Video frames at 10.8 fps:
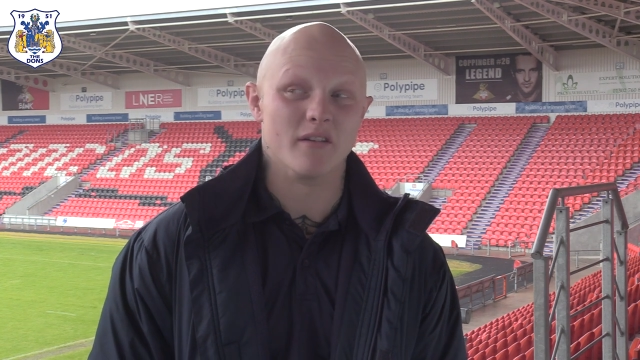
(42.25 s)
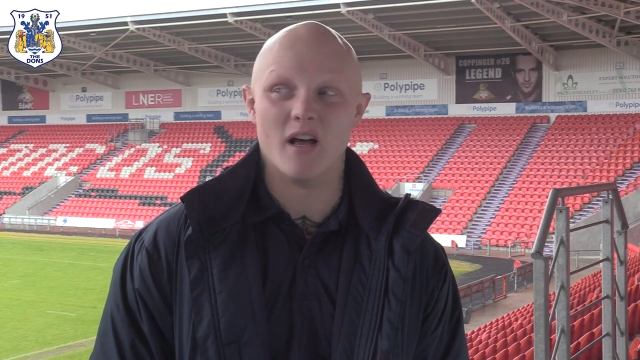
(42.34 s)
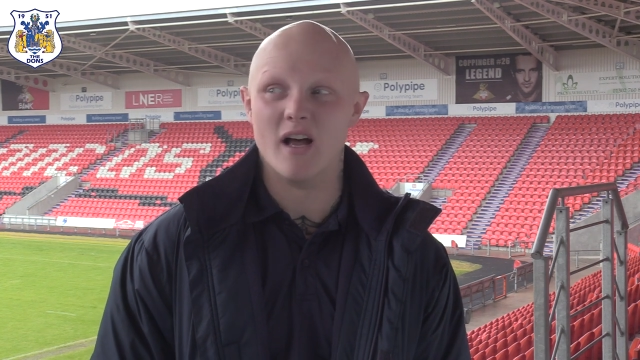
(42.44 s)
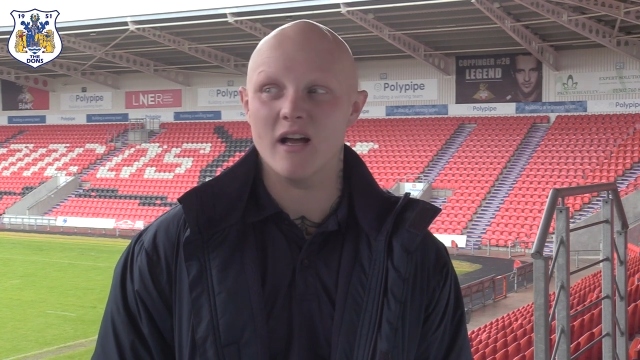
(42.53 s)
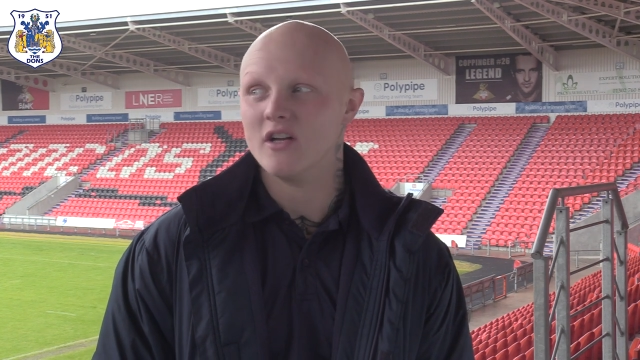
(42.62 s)

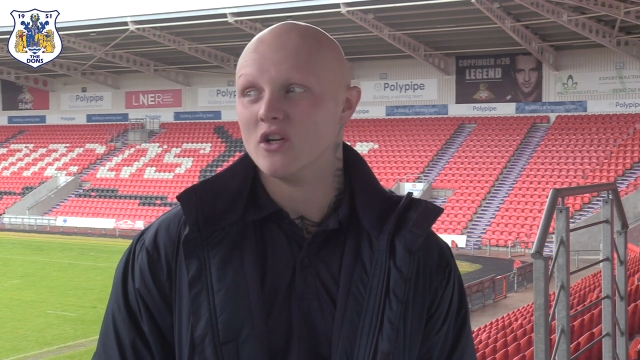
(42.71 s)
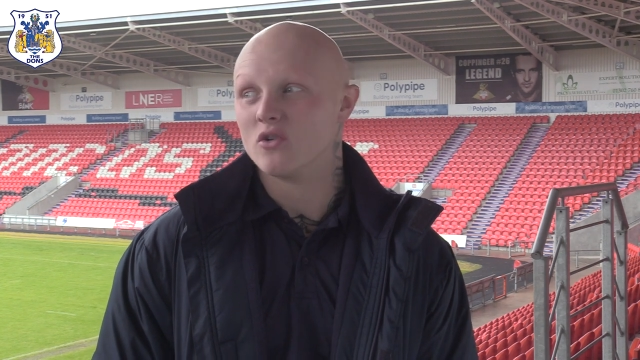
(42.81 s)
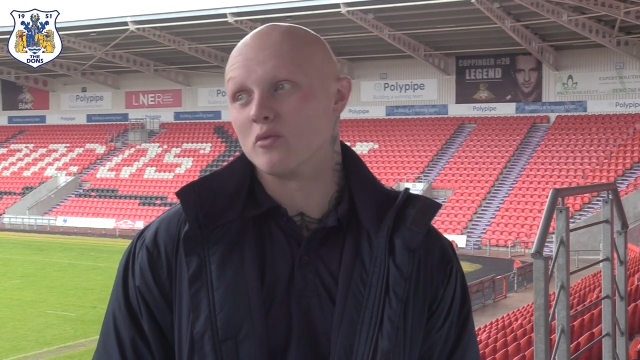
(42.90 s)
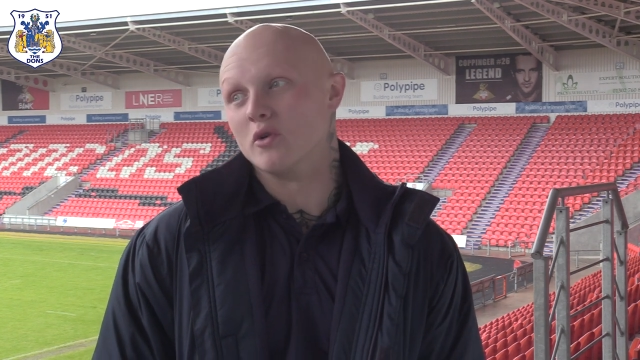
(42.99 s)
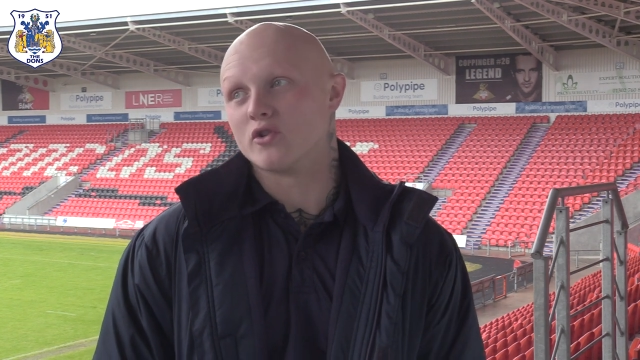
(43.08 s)
Uh,
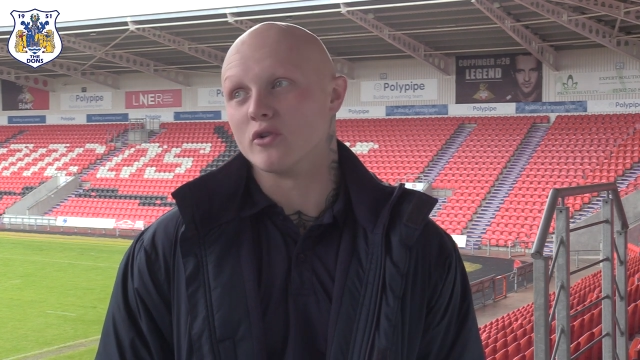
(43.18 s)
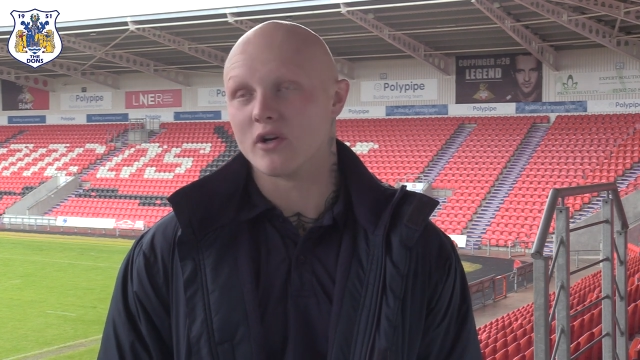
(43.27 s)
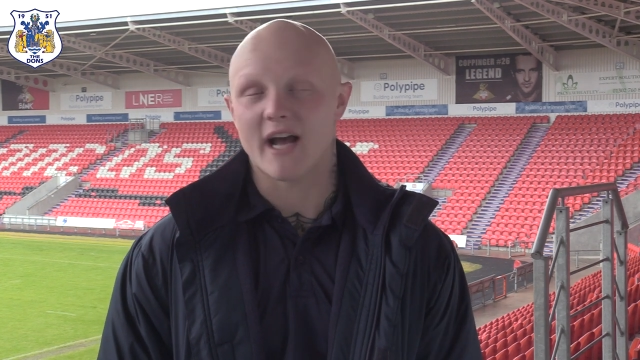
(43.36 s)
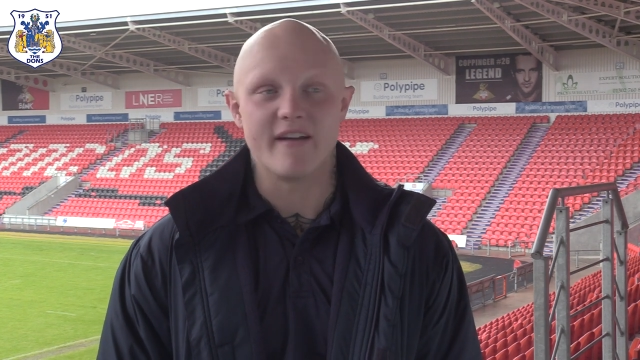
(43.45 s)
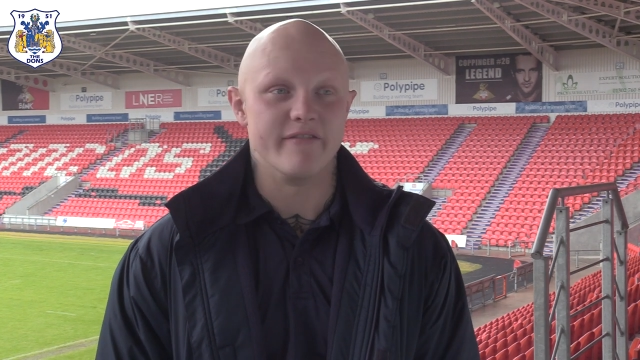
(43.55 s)
so much to
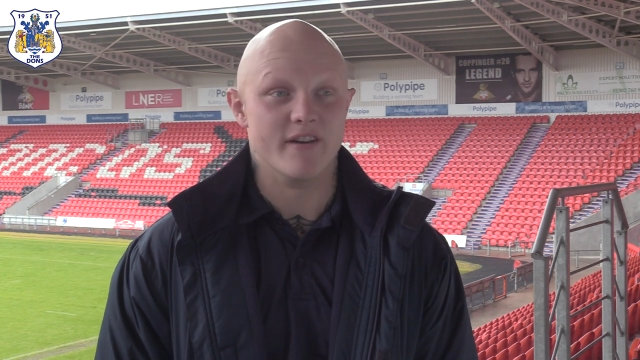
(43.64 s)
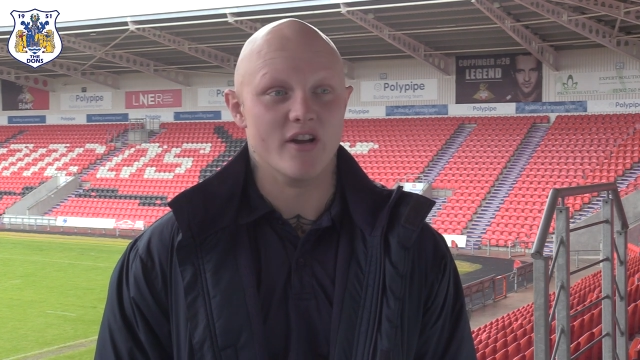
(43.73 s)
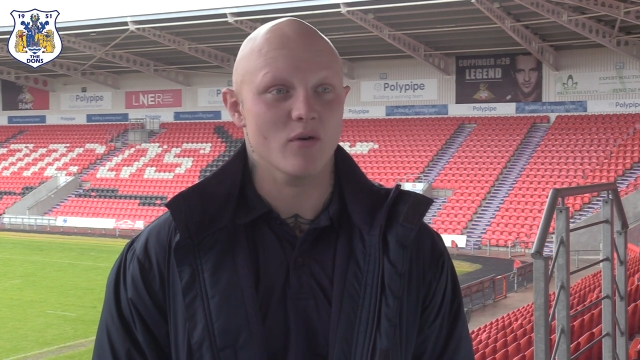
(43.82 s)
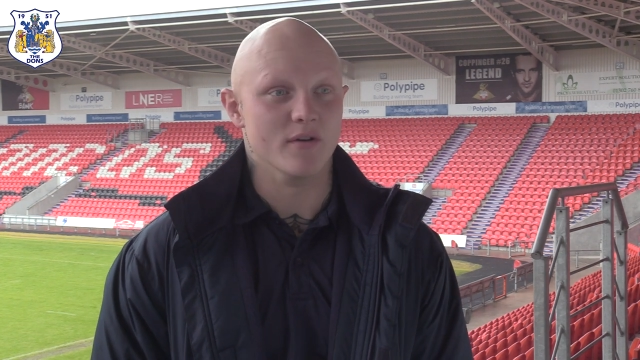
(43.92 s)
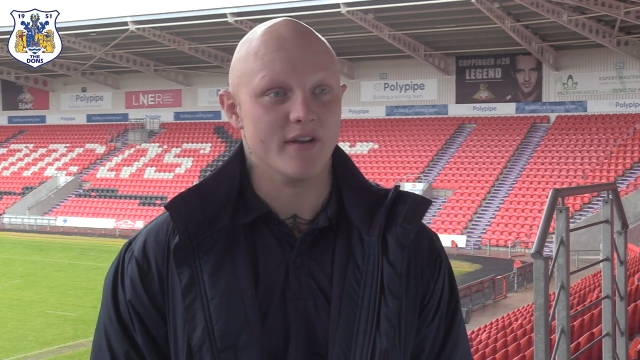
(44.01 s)
look at in
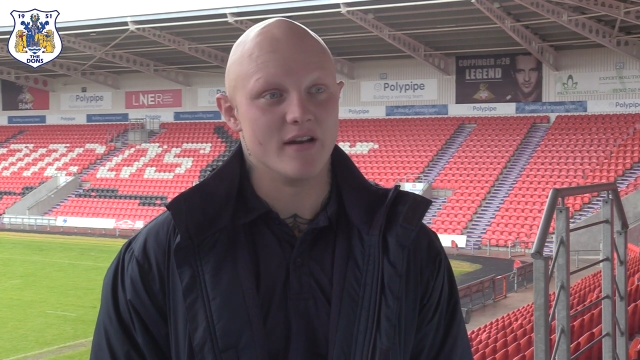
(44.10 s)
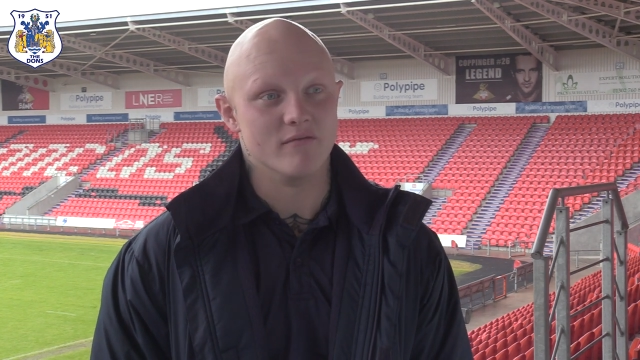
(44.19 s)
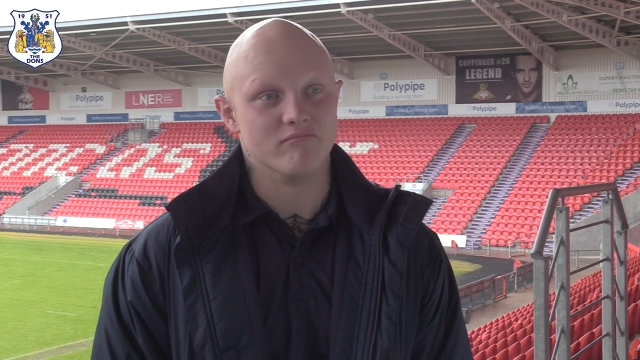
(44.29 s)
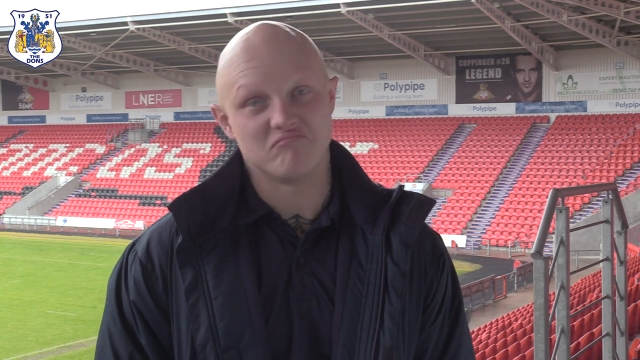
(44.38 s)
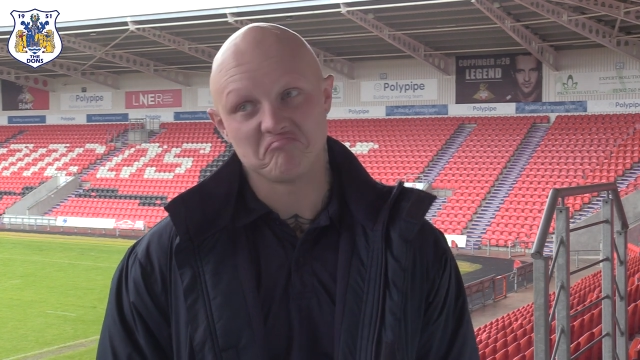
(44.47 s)
video and
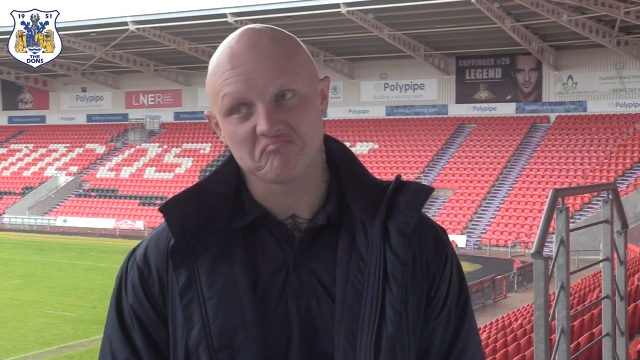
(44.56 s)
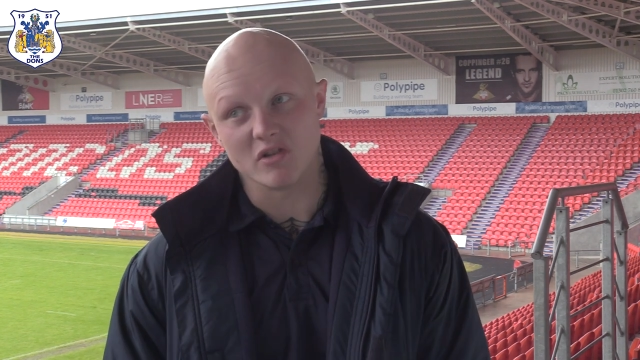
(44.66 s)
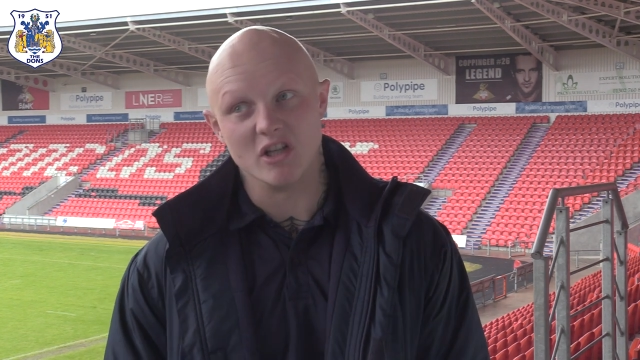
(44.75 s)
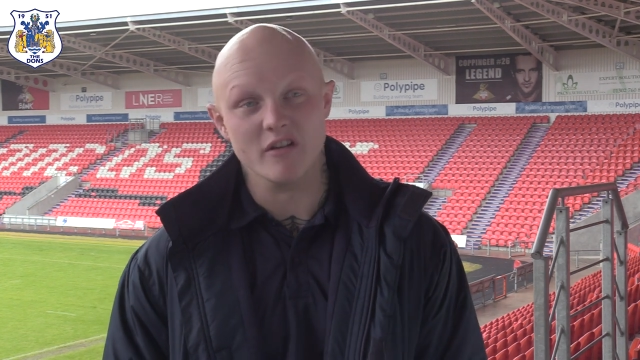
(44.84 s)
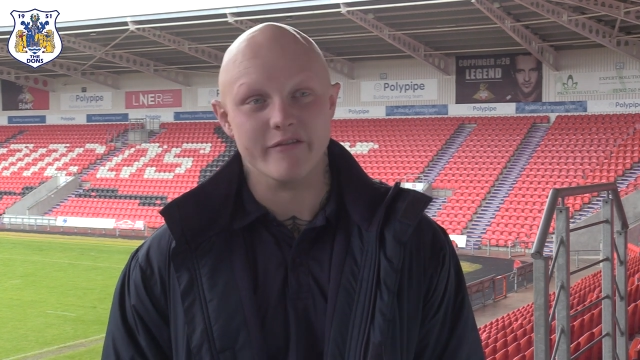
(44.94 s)
then
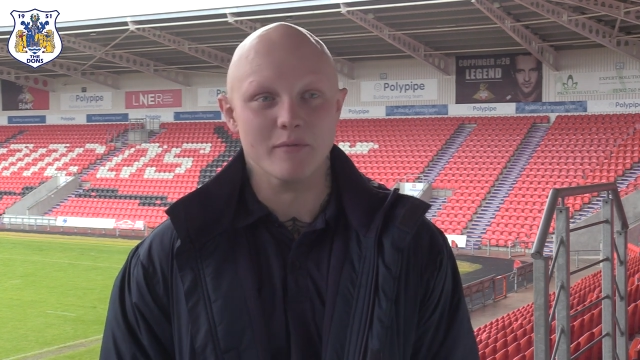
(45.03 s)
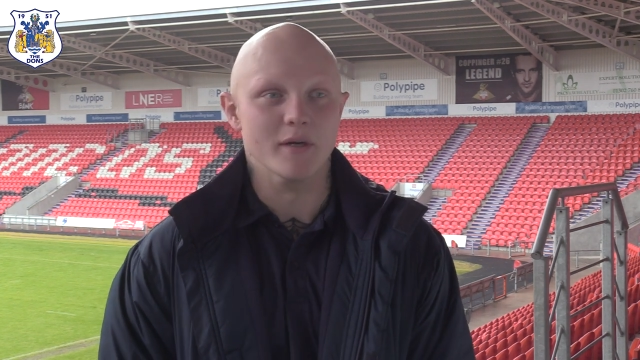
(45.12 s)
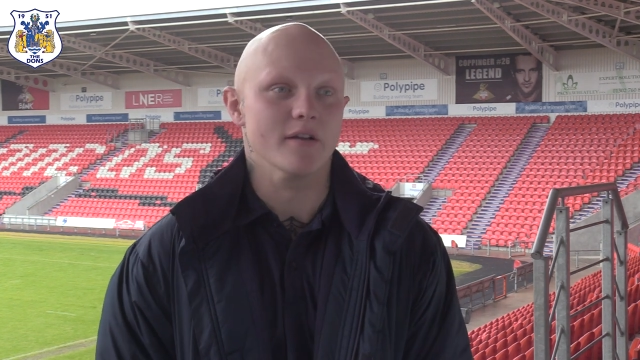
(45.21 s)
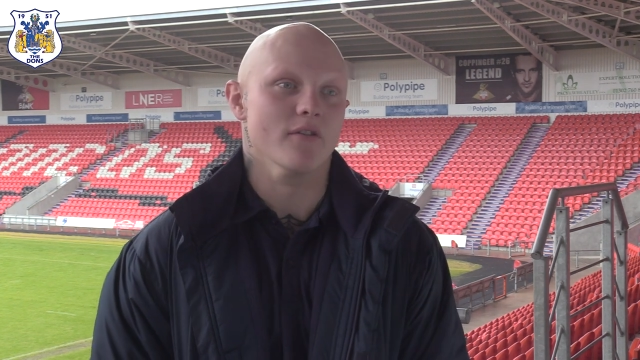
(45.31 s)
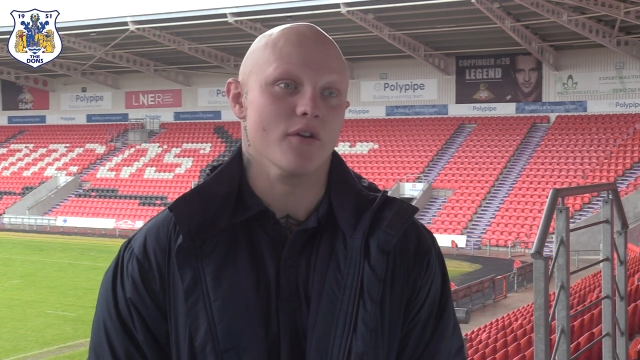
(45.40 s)
learn from
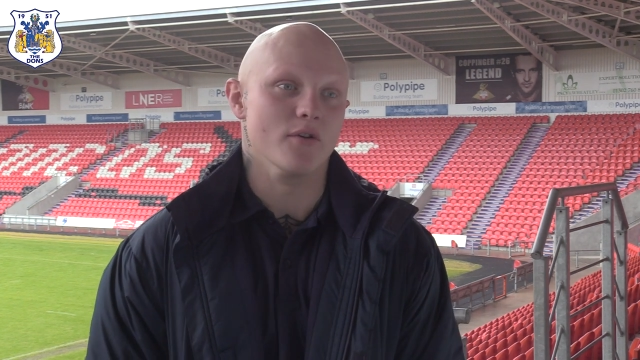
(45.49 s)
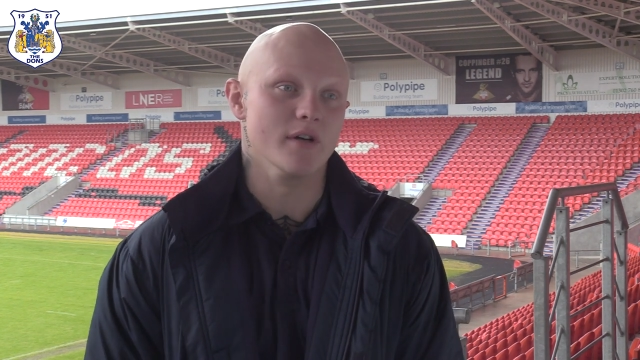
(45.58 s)
it and not